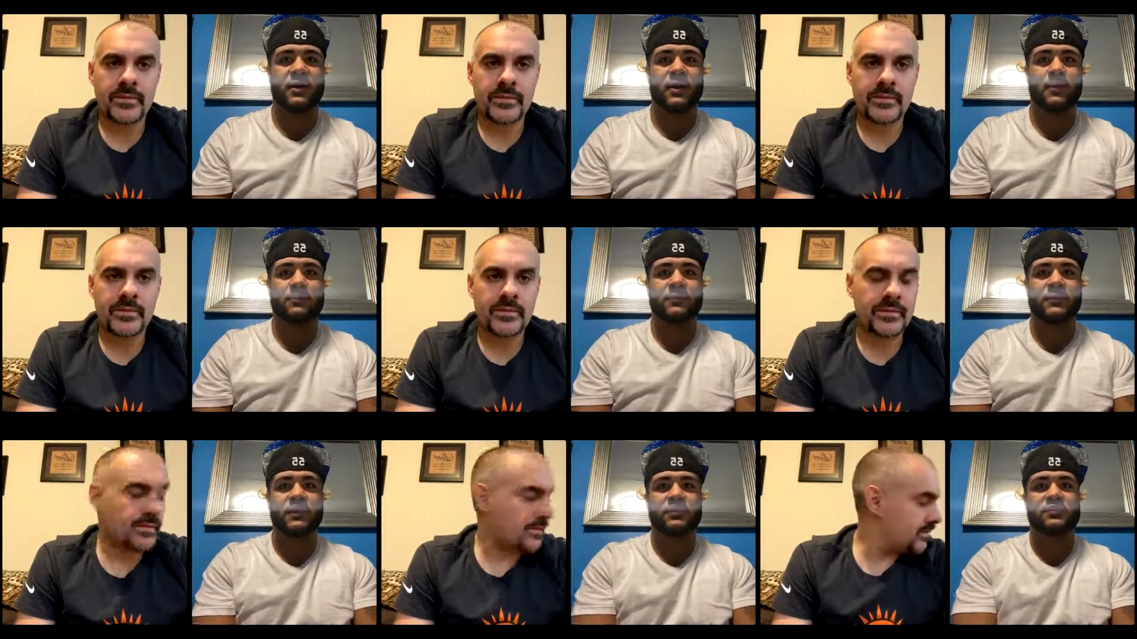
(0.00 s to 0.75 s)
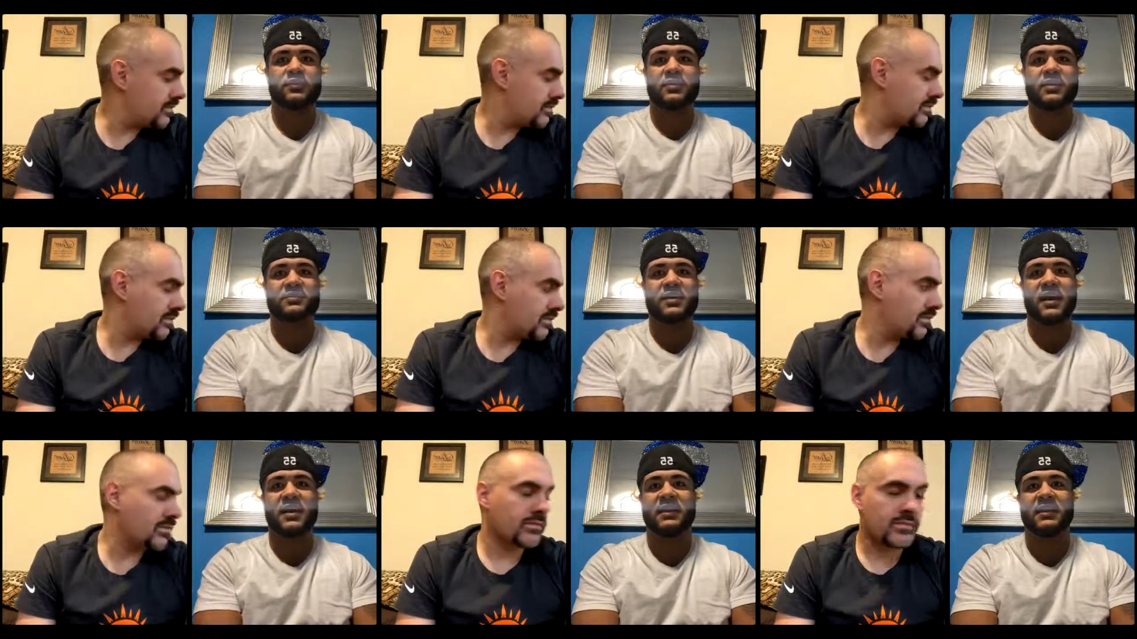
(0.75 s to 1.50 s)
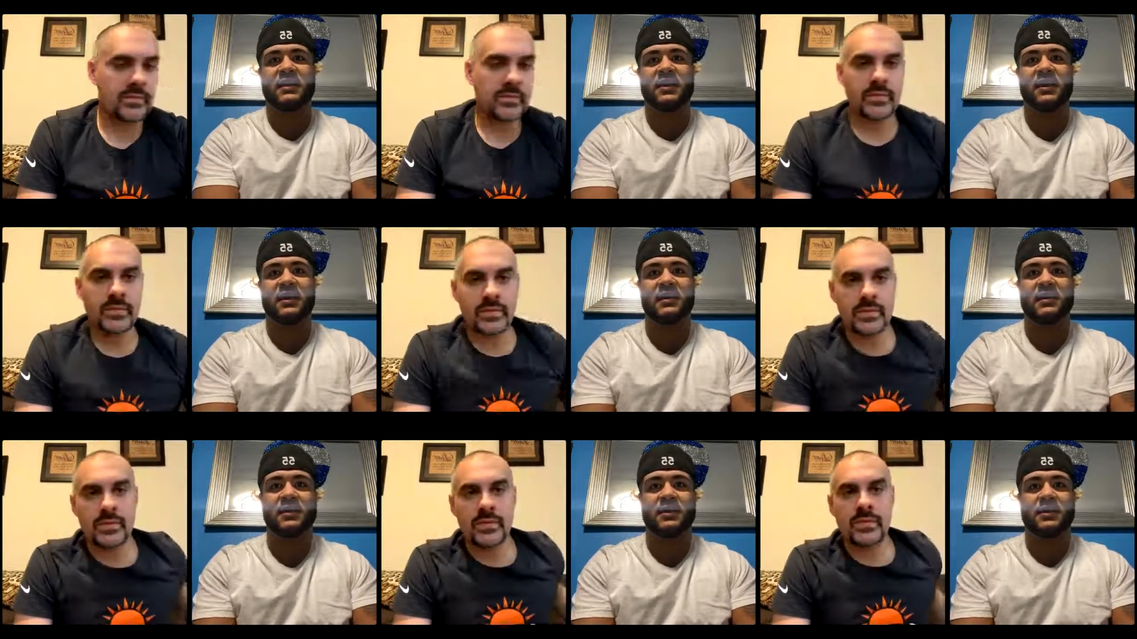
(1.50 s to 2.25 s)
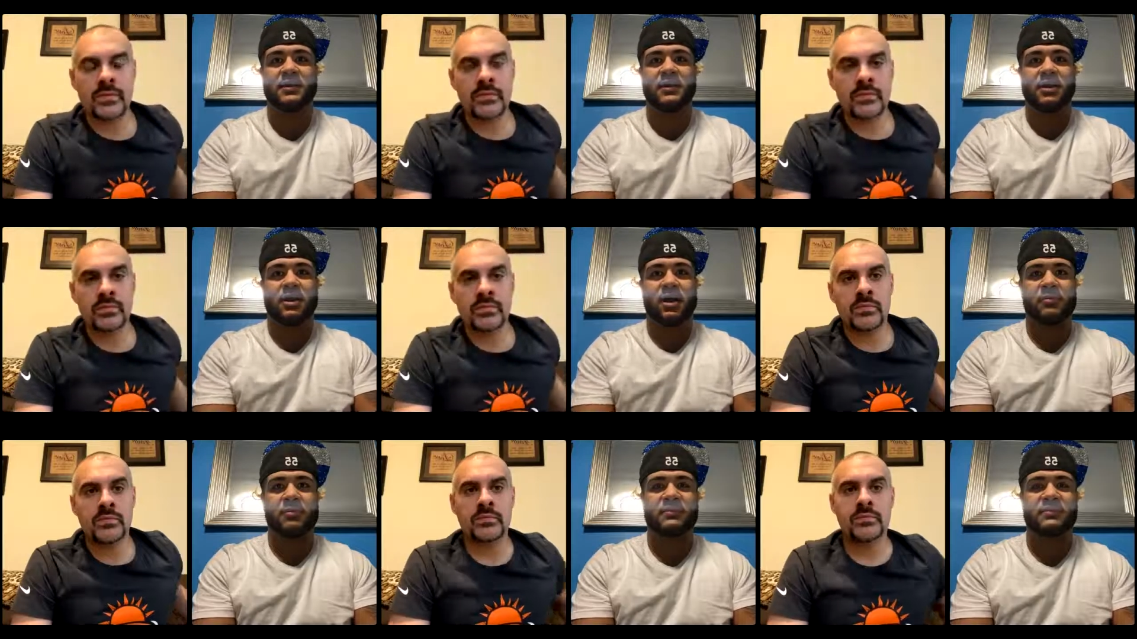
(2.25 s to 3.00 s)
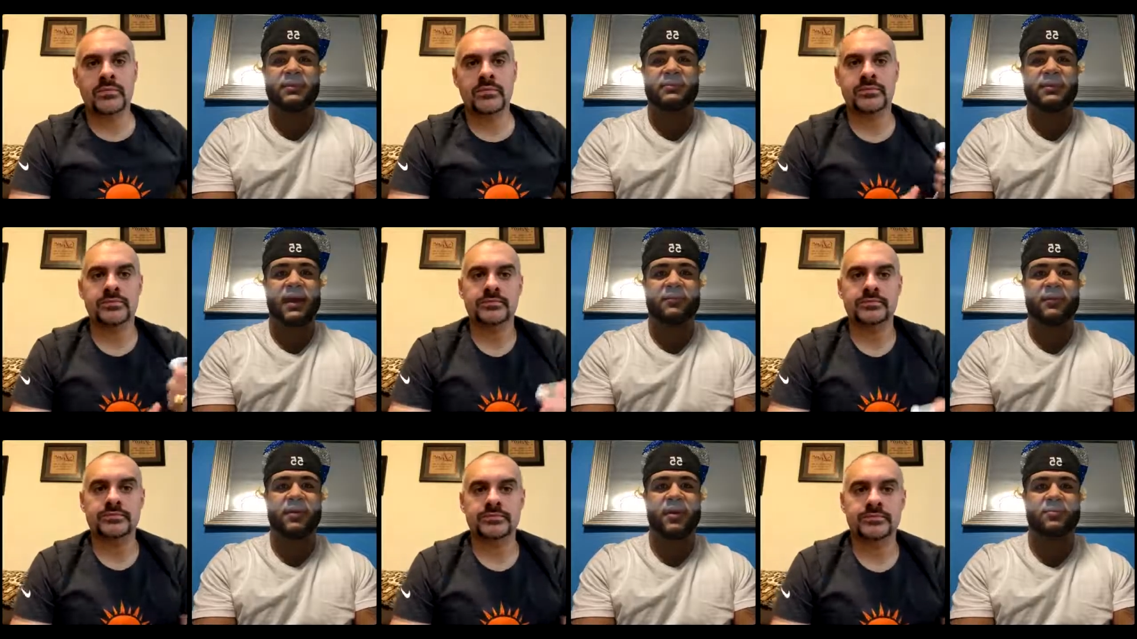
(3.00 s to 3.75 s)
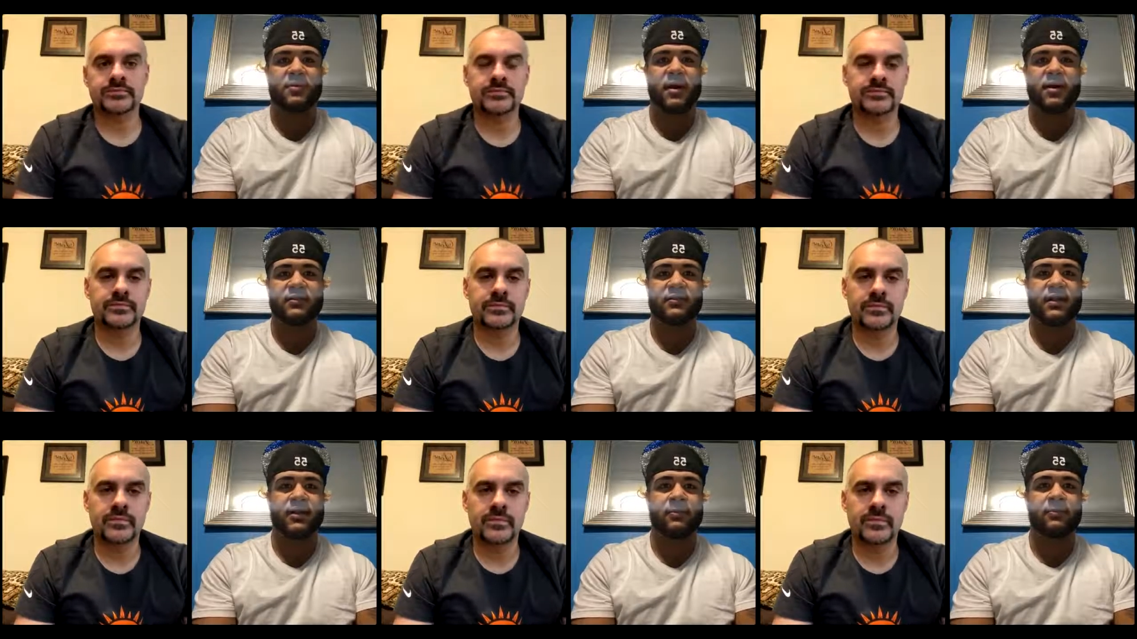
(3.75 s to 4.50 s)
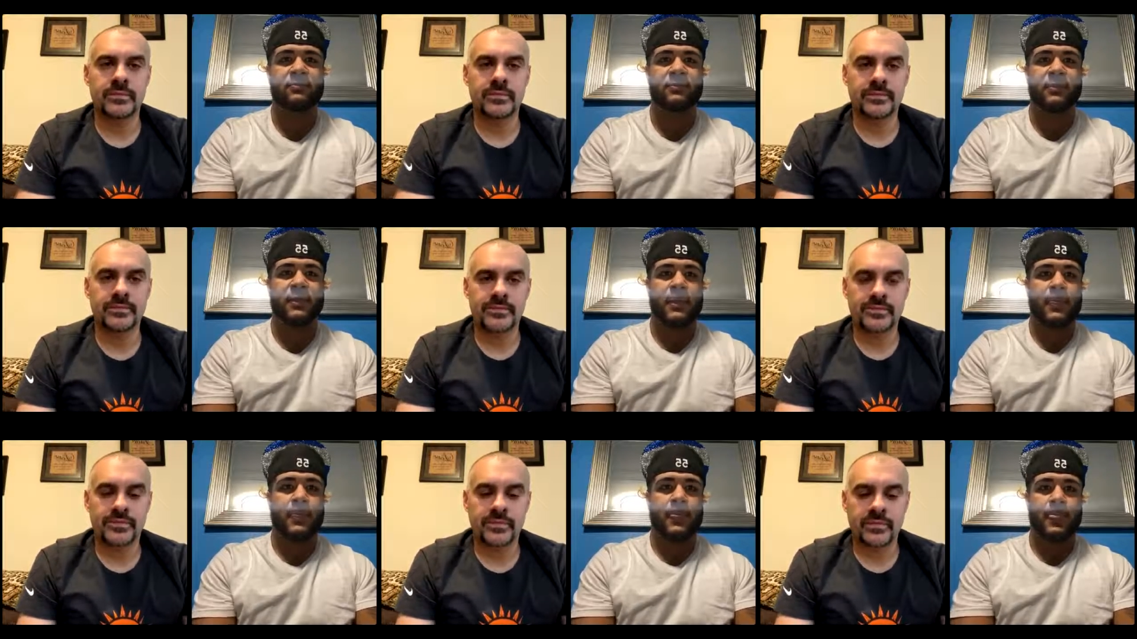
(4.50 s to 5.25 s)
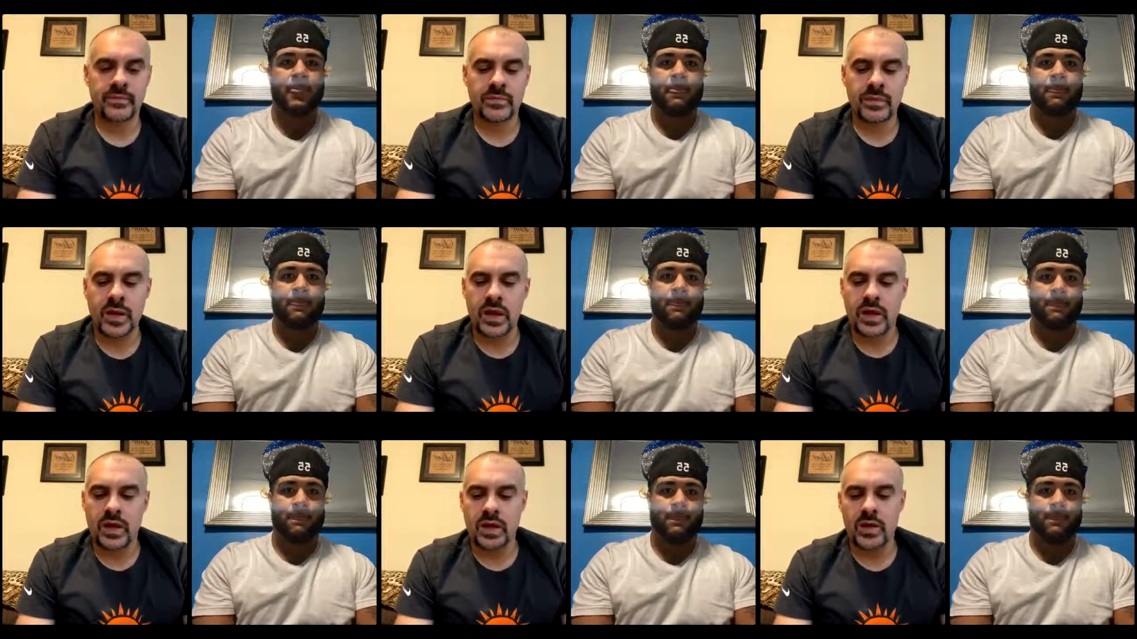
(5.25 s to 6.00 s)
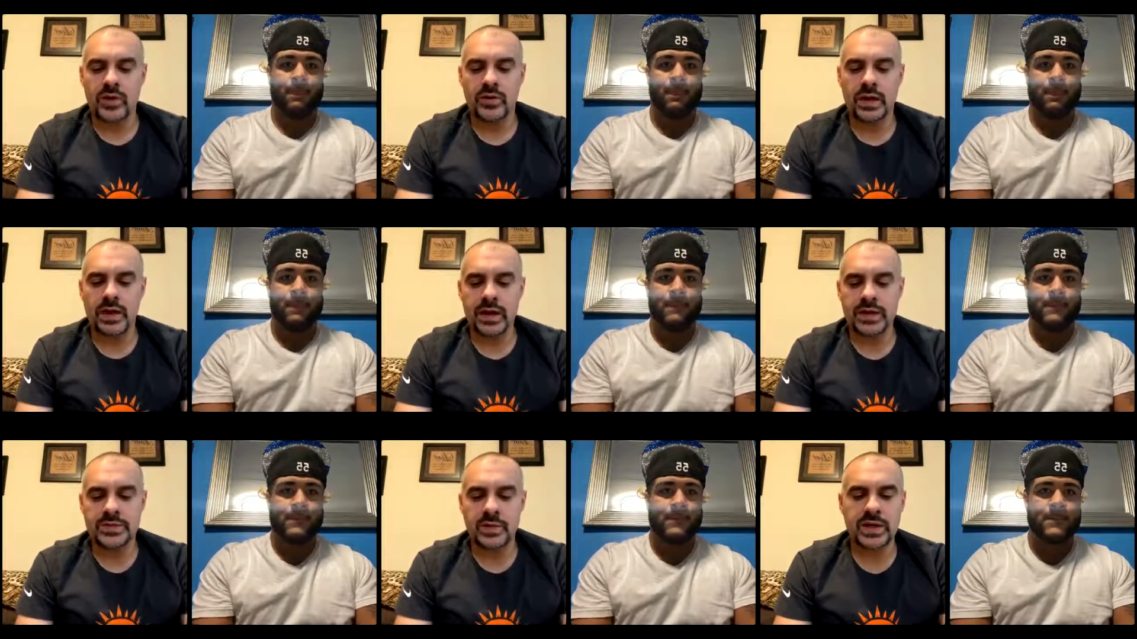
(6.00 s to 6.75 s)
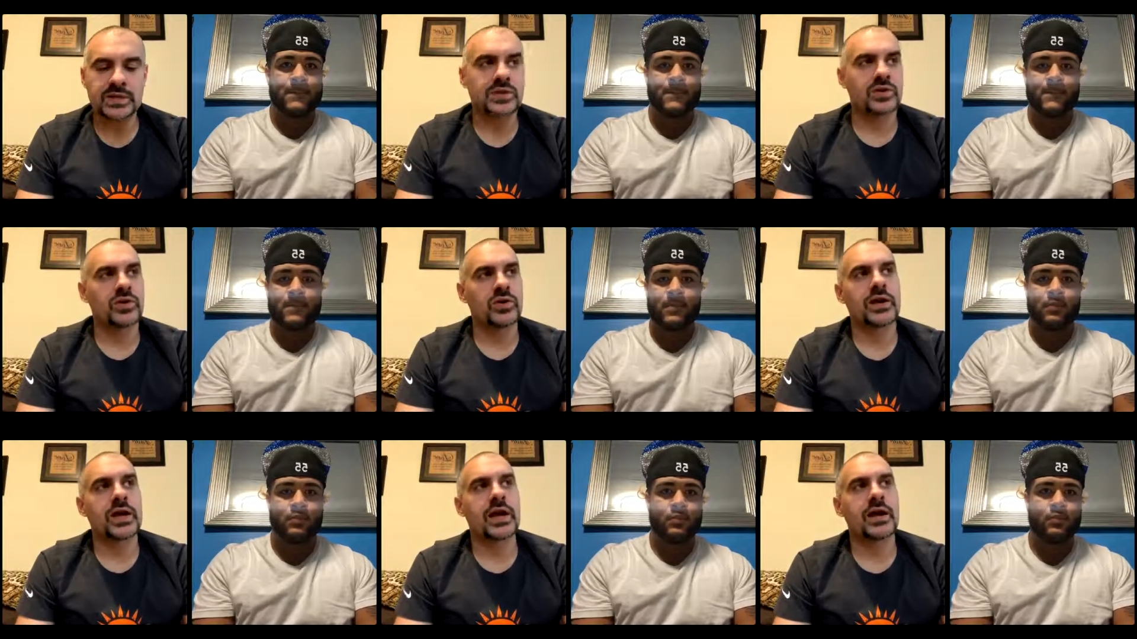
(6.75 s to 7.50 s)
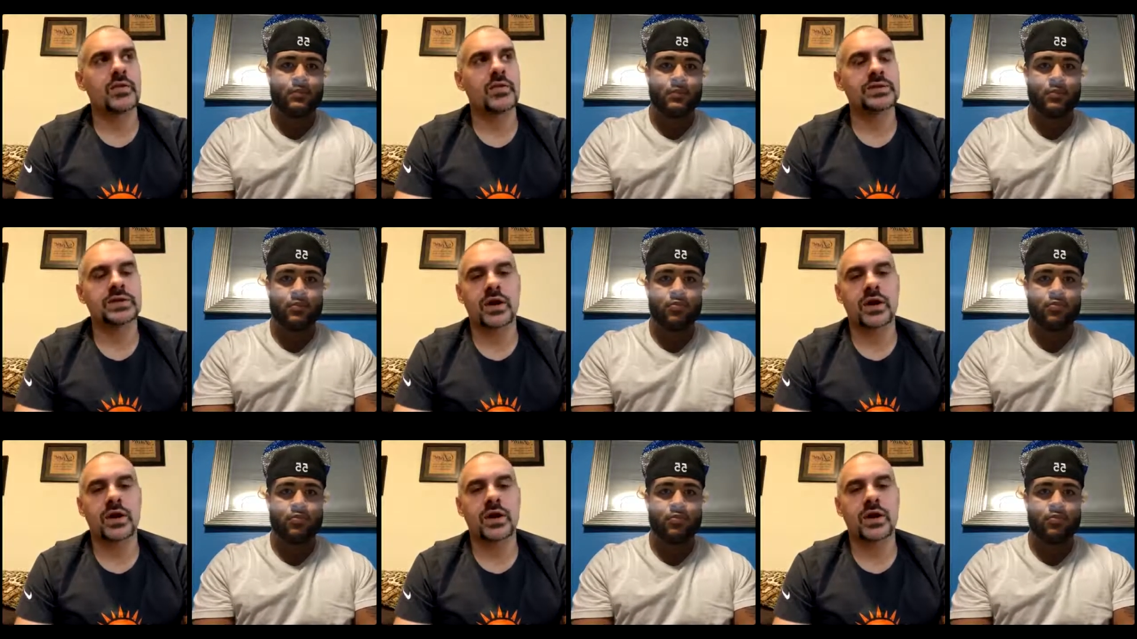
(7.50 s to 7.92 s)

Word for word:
Speaker 1: and um, you know, super exciting, and uh, you know, I'm just excited for the next part every time.
Speaker 2: You know, and, and as we get to look at what's